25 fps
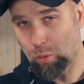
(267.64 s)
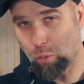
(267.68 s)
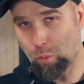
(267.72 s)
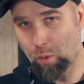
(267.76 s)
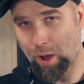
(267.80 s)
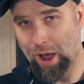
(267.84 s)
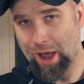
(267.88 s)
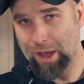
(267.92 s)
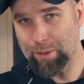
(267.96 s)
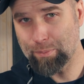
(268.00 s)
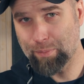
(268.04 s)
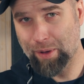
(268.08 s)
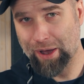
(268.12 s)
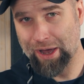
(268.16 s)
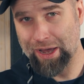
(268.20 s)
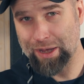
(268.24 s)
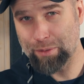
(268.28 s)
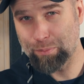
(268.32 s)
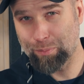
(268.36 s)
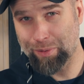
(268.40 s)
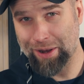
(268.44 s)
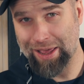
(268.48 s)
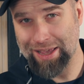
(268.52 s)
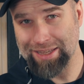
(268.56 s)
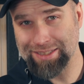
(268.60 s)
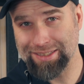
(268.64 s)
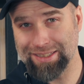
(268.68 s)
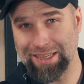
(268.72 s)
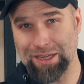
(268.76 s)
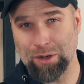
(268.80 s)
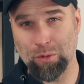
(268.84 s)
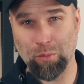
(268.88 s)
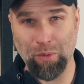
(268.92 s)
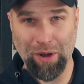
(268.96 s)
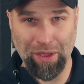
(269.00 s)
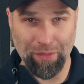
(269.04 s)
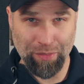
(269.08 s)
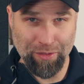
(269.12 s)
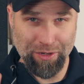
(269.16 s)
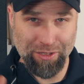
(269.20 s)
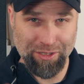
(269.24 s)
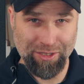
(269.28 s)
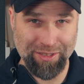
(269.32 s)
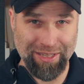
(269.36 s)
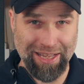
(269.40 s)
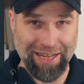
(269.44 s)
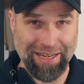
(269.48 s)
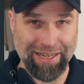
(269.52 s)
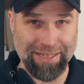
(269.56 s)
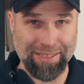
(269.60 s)
Why buy plastic when there's
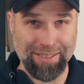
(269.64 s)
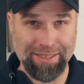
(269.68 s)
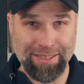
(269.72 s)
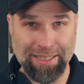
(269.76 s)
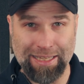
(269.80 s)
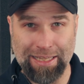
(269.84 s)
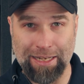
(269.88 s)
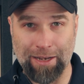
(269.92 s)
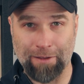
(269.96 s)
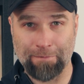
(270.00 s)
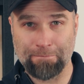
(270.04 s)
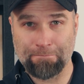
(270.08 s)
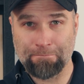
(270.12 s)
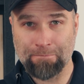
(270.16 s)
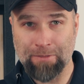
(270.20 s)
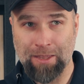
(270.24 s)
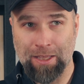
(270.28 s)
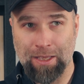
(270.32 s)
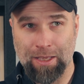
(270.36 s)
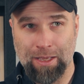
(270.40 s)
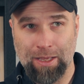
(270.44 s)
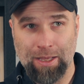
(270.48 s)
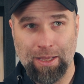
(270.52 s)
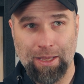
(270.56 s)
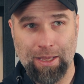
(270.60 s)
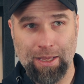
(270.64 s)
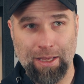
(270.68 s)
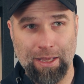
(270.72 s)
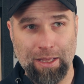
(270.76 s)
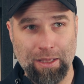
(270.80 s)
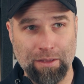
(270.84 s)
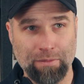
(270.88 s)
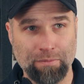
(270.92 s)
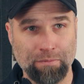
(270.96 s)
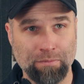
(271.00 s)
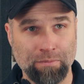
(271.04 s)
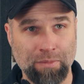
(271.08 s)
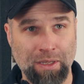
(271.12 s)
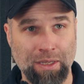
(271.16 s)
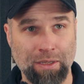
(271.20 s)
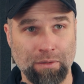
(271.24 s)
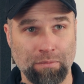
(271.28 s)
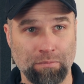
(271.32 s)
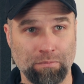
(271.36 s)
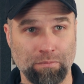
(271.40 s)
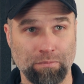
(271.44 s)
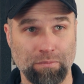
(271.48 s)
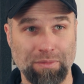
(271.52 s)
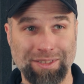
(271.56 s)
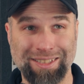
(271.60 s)
stainless steel? Um,
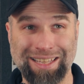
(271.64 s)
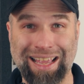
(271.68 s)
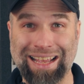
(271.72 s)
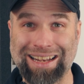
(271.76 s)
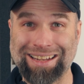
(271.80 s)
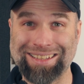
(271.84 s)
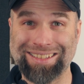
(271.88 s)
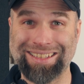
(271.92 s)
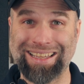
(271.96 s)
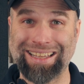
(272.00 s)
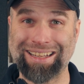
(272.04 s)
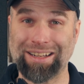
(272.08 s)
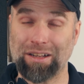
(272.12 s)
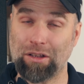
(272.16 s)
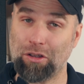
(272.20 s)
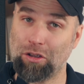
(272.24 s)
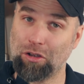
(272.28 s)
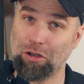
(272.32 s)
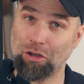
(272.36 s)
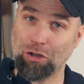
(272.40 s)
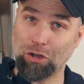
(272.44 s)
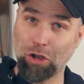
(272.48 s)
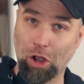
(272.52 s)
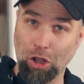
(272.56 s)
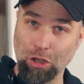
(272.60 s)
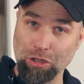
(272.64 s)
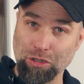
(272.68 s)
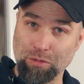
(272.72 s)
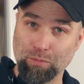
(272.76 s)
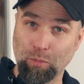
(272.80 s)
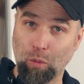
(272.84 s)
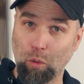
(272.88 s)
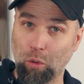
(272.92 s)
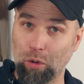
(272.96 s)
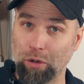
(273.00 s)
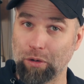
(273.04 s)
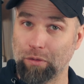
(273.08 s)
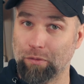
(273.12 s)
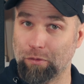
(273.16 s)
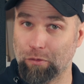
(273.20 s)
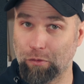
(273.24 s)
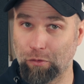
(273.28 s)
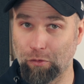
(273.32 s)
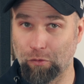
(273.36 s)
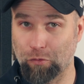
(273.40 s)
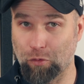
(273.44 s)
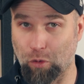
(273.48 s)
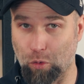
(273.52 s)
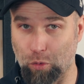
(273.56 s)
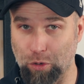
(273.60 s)
stainless steel costs more,
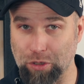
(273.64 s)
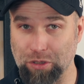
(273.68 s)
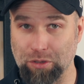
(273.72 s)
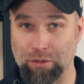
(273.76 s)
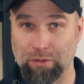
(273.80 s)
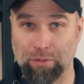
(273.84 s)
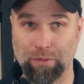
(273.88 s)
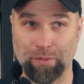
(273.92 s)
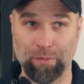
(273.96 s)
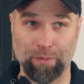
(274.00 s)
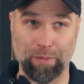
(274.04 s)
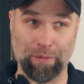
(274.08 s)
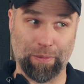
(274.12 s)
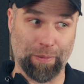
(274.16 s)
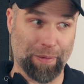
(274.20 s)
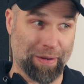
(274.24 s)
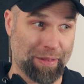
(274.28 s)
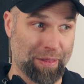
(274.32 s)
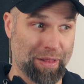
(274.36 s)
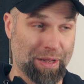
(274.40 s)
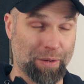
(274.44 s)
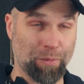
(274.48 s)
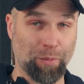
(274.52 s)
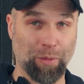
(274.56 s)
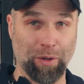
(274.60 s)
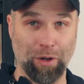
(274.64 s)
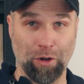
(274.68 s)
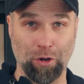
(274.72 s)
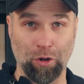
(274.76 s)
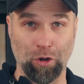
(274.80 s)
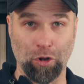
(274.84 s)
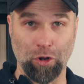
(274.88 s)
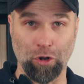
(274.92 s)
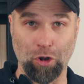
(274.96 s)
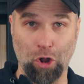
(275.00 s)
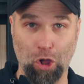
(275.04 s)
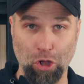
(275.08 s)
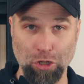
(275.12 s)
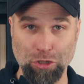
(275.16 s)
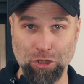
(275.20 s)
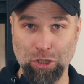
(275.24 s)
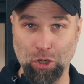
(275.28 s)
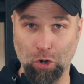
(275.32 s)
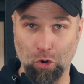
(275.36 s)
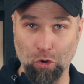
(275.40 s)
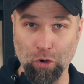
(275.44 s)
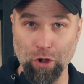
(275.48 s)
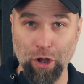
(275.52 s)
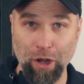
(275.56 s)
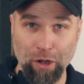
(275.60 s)
of course, and they will last
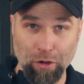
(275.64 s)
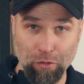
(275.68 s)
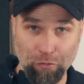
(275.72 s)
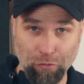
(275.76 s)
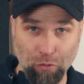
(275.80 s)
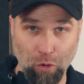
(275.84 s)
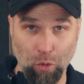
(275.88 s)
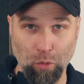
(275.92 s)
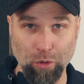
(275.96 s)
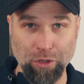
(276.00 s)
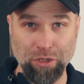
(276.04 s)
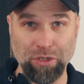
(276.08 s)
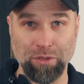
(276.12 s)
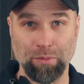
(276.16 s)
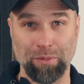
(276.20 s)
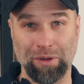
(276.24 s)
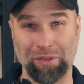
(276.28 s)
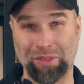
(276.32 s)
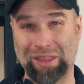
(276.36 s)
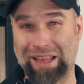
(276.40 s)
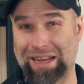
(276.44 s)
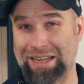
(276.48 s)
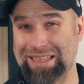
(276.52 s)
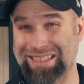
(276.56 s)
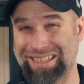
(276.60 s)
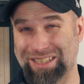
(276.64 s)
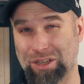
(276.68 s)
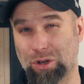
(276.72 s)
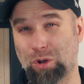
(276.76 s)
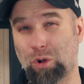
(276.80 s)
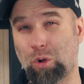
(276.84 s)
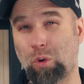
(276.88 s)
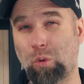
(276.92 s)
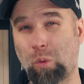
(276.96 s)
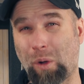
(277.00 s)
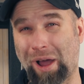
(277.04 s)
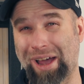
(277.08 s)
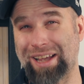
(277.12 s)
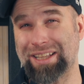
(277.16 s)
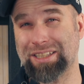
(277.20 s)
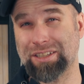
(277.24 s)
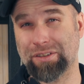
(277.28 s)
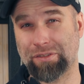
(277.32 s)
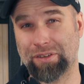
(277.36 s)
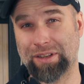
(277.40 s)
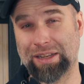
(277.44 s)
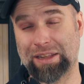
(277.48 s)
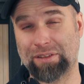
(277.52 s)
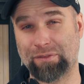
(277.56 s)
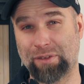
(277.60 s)
longer, of course, but it's a quite
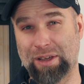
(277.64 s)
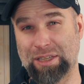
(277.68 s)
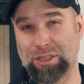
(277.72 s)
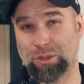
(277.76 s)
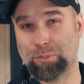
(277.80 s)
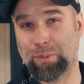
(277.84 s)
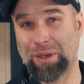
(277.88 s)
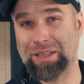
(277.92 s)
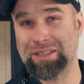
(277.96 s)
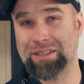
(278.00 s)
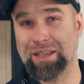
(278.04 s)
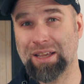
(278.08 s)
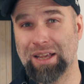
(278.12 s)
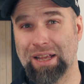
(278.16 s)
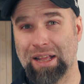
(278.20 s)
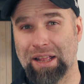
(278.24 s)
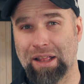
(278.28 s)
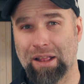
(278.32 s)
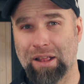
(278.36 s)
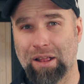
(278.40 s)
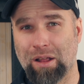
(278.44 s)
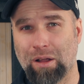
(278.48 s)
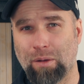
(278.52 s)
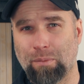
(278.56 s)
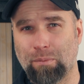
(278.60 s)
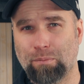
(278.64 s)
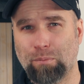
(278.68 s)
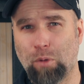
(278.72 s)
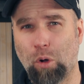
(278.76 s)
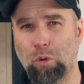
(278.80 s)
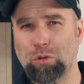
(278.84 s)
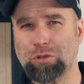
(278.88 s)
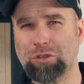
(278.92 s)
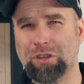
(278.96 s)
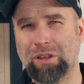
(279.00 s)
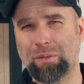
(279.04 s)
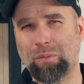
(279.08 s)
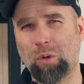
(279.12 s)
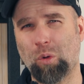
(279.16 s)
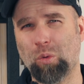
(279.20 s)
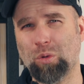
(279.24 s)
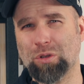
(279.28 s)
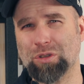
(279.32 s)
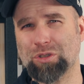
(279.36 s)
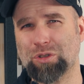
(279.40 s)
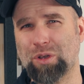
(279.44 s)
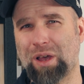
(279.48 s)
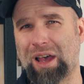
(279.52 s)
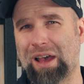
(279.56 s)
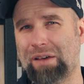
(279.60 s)
of an investment. Most of them
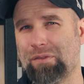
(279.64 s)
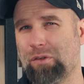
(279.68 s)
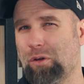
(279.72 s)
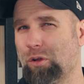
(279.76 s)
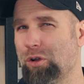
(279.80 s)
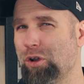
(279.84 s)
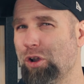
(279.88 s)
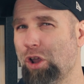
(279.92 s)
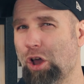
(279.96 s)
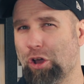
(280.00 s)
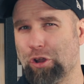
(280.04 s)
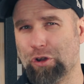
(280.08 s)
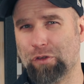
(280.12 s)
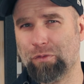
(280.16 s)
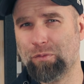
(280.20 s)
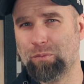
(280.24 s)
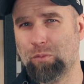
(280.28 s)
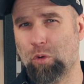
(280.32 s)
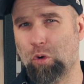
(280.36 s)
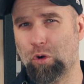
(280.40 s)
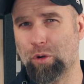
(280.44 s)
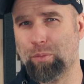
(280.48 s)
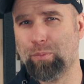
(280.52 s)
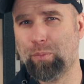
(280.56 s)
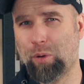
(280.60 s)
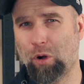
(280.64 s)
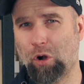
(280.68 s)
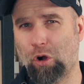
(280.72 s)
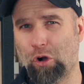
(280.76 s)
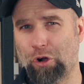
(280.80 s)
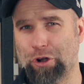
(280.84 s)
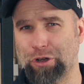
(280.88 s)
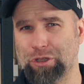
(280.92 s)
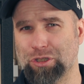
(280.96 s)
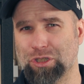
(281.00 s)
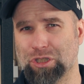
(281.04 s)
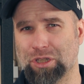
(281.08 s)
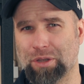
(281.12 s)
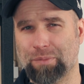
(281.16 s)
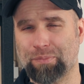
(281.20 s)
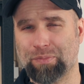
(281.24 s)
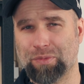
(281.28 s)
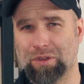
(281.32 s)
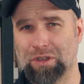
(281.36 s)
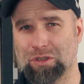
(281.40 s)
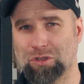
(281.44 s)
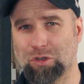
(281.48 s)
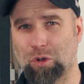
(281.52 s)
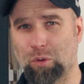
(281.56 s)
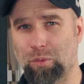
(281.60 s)
also have a lot of more parts,
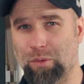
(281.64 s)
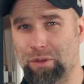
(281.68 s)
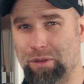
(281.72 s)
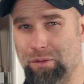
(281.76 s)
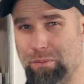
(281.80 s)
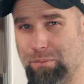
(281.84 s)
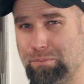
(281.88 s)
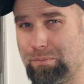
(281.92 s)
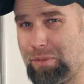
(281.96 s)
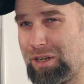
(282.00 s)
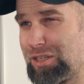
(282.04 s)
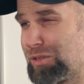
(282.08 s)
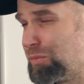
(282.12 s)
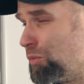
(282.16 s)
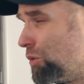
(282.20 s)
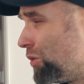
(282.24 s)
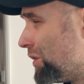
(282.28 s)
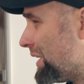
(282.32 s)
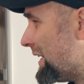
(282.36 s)
so much more